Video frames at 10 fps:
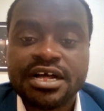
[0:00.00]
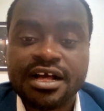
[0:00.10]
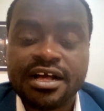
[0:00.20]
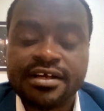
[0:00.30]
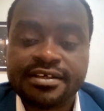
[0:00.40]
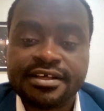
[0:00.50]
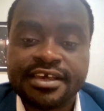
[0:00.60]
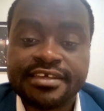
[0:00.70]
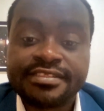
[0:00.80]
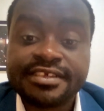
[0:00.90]

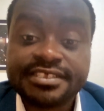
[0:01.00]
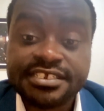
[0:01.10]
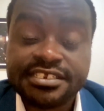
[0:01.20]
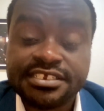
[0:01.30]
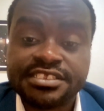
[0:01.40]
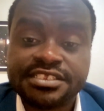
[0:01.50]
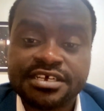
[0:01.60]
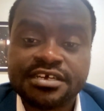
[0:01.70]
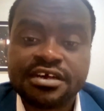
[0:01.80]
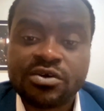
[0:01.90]
ethnicities
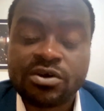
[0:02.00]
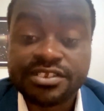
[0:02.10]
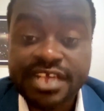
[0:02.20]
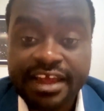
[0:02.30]
across